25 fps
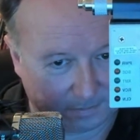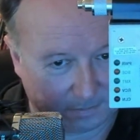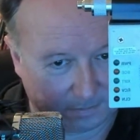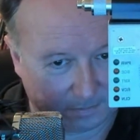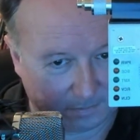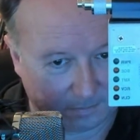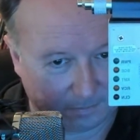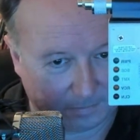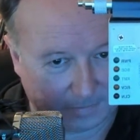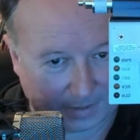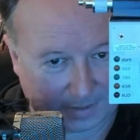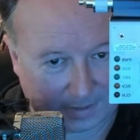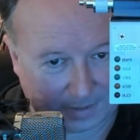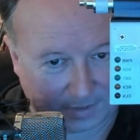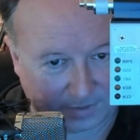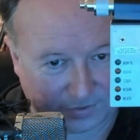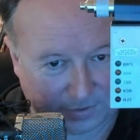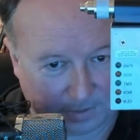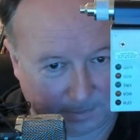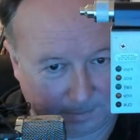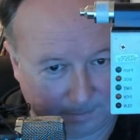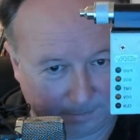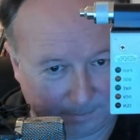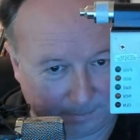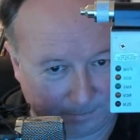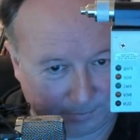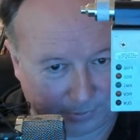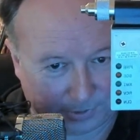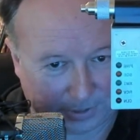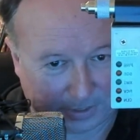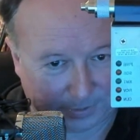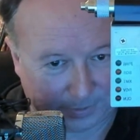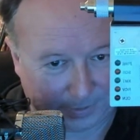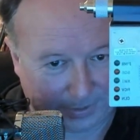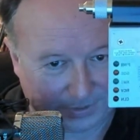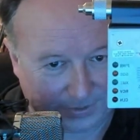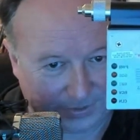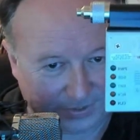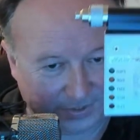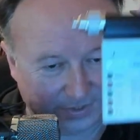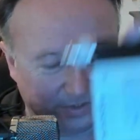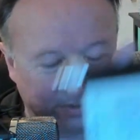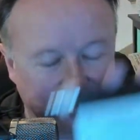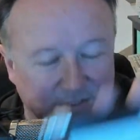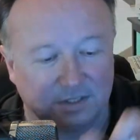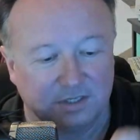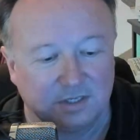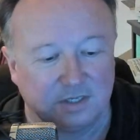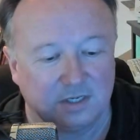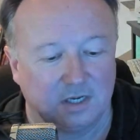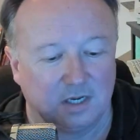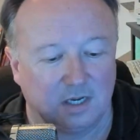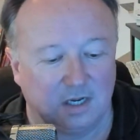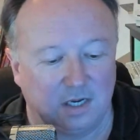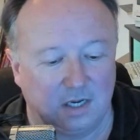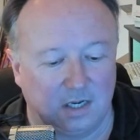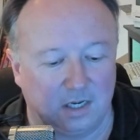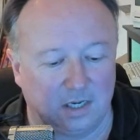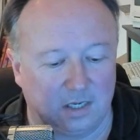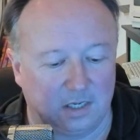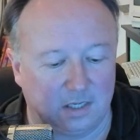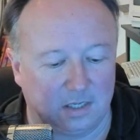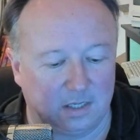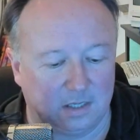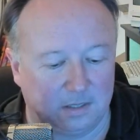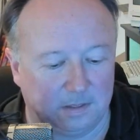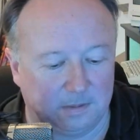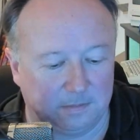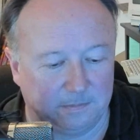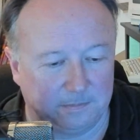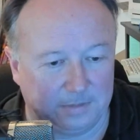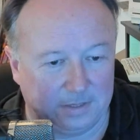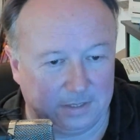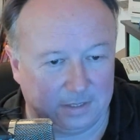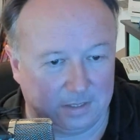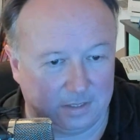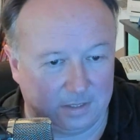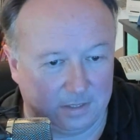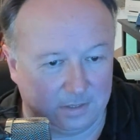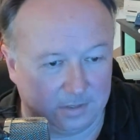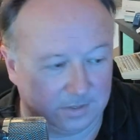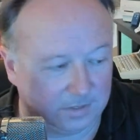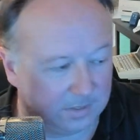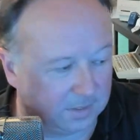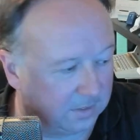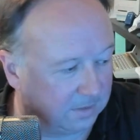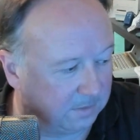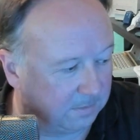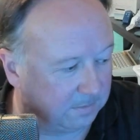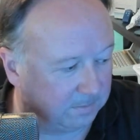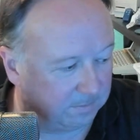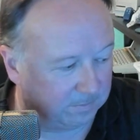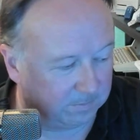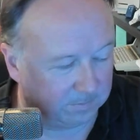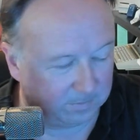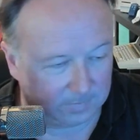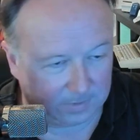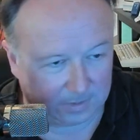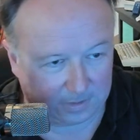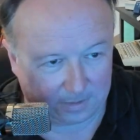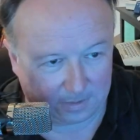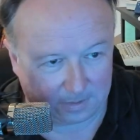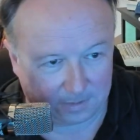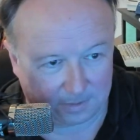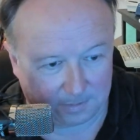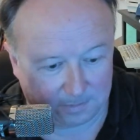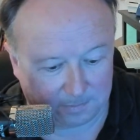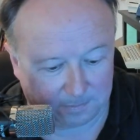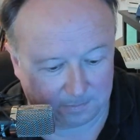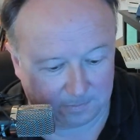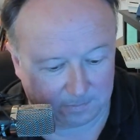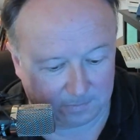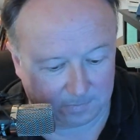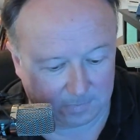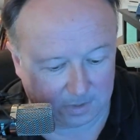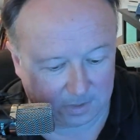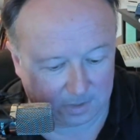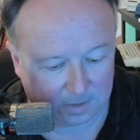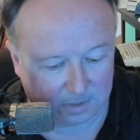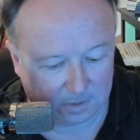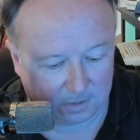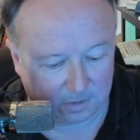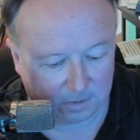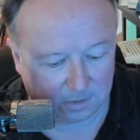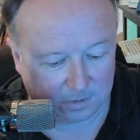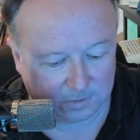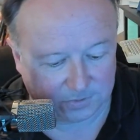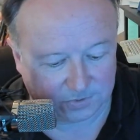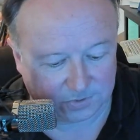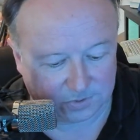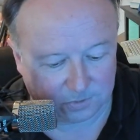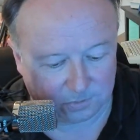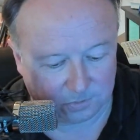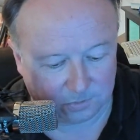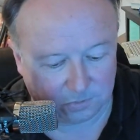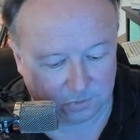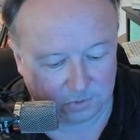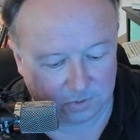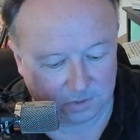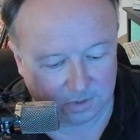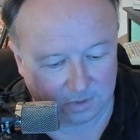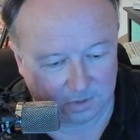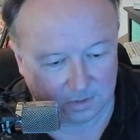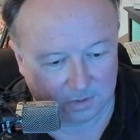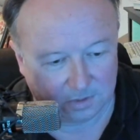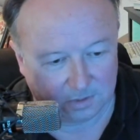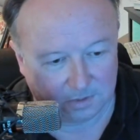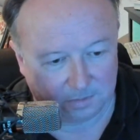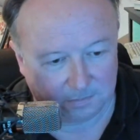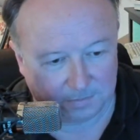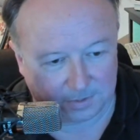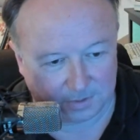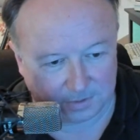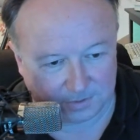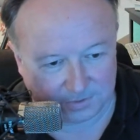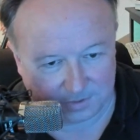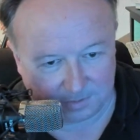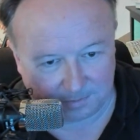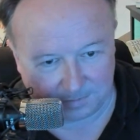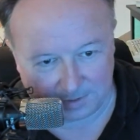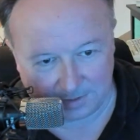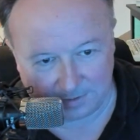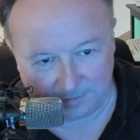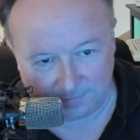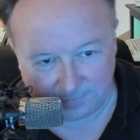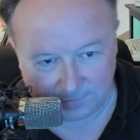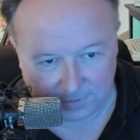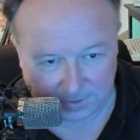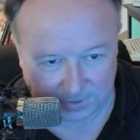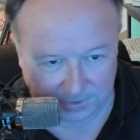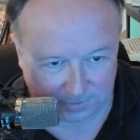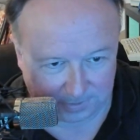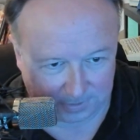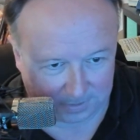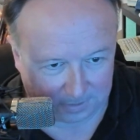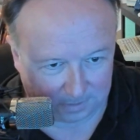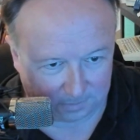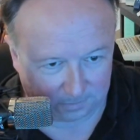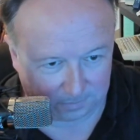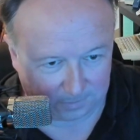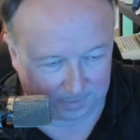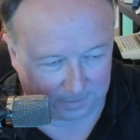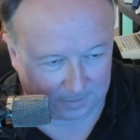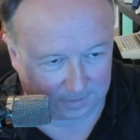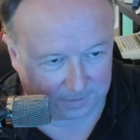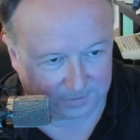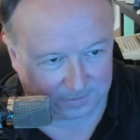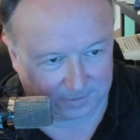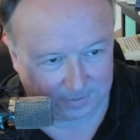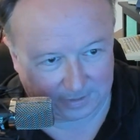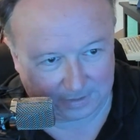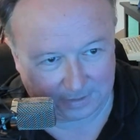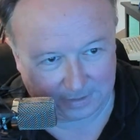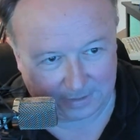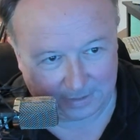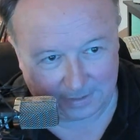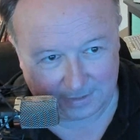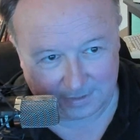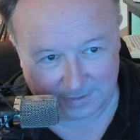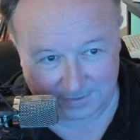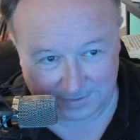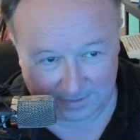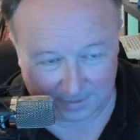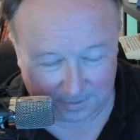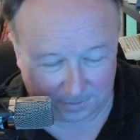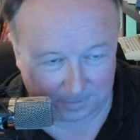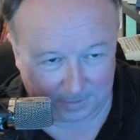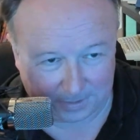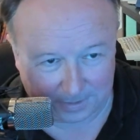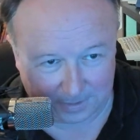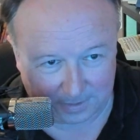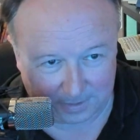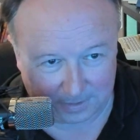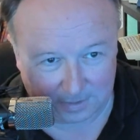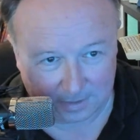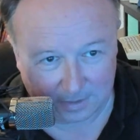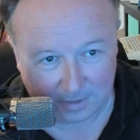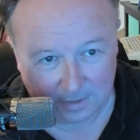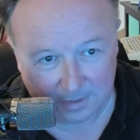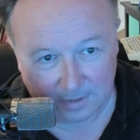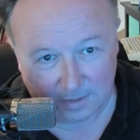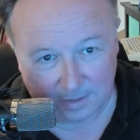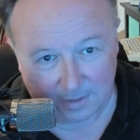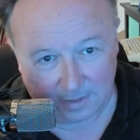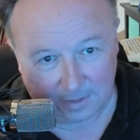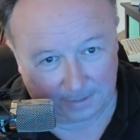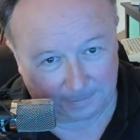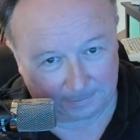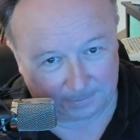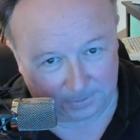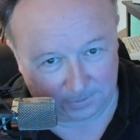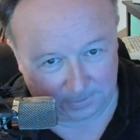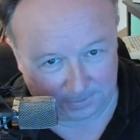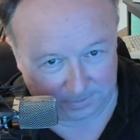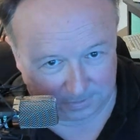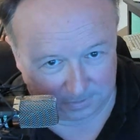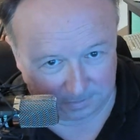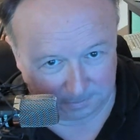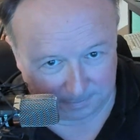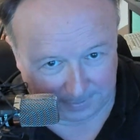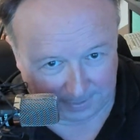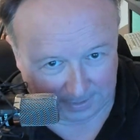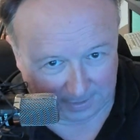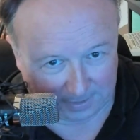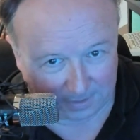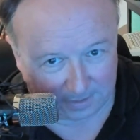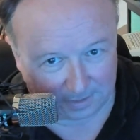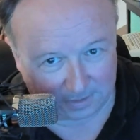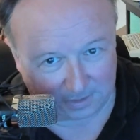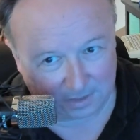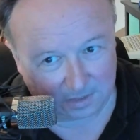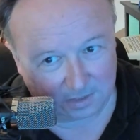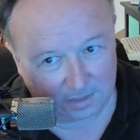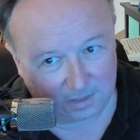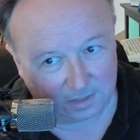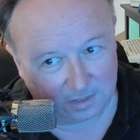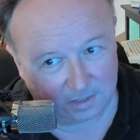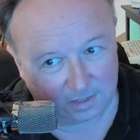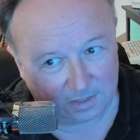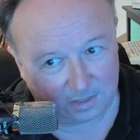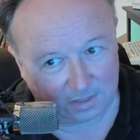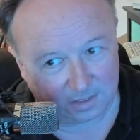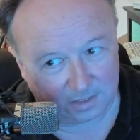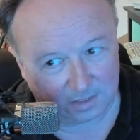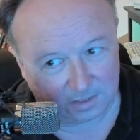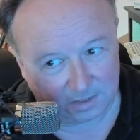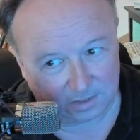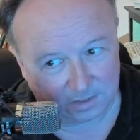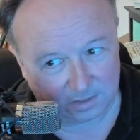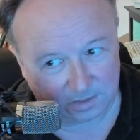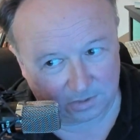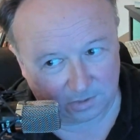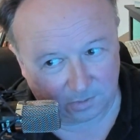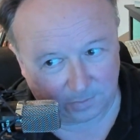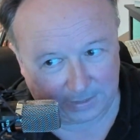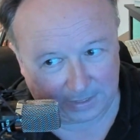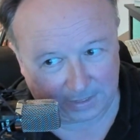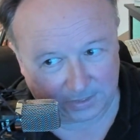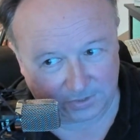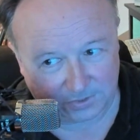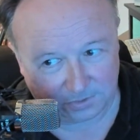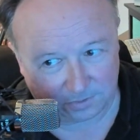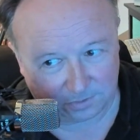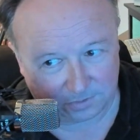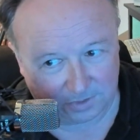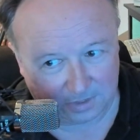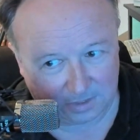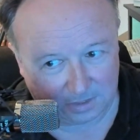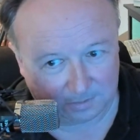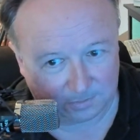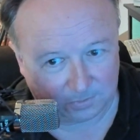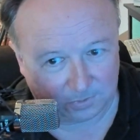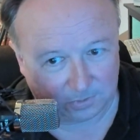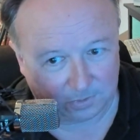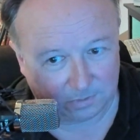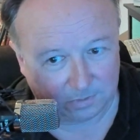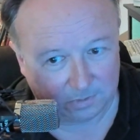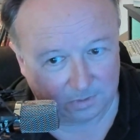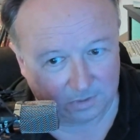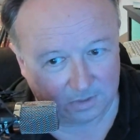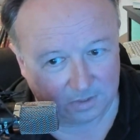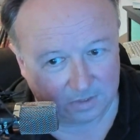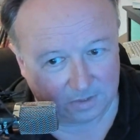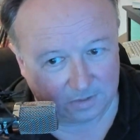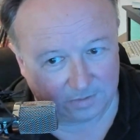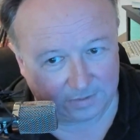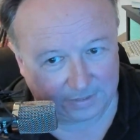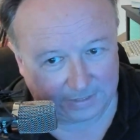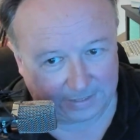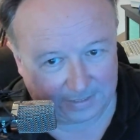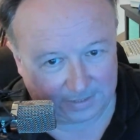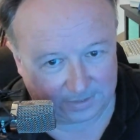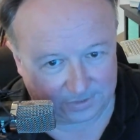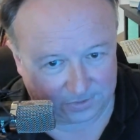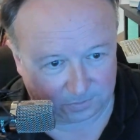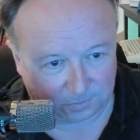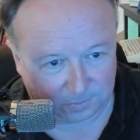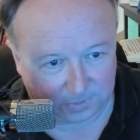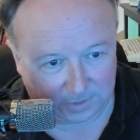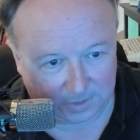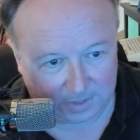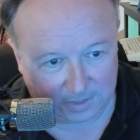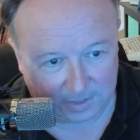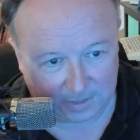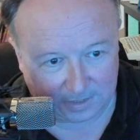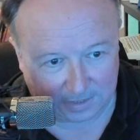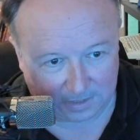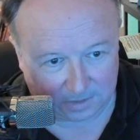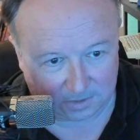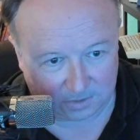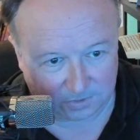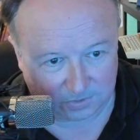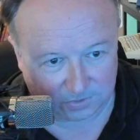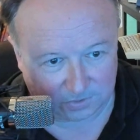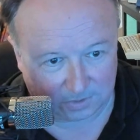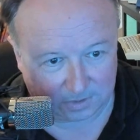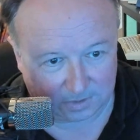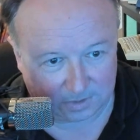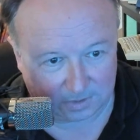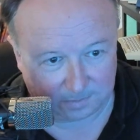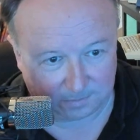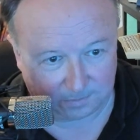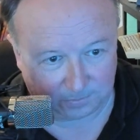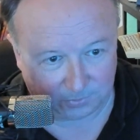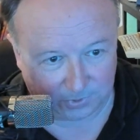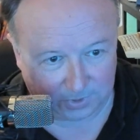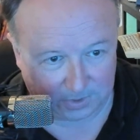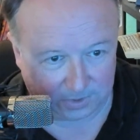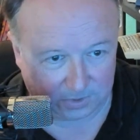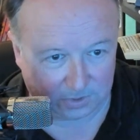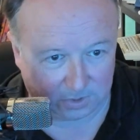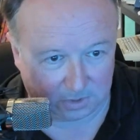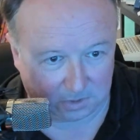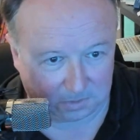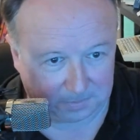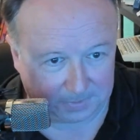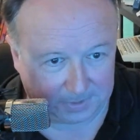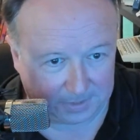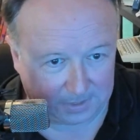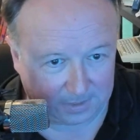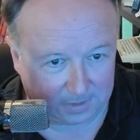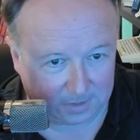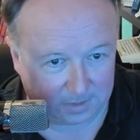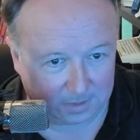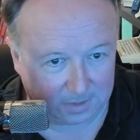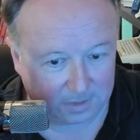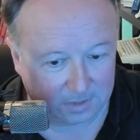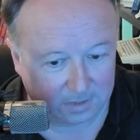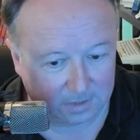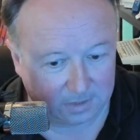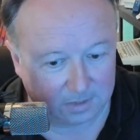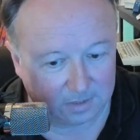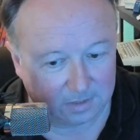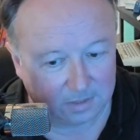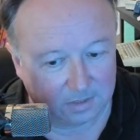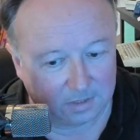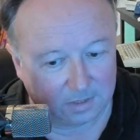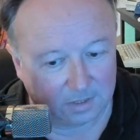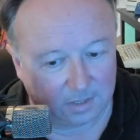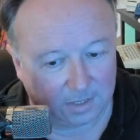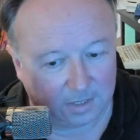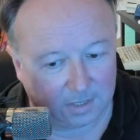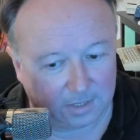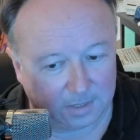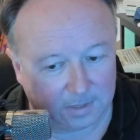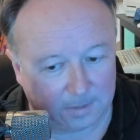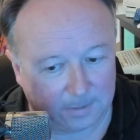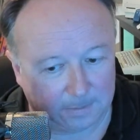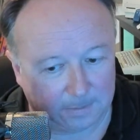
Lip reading: that's making some progress. I am also, because I'm getting frustrated with this, I had this other idea. I'm going to buy a coaxial cable that has the right connectors on it, pre-terminated,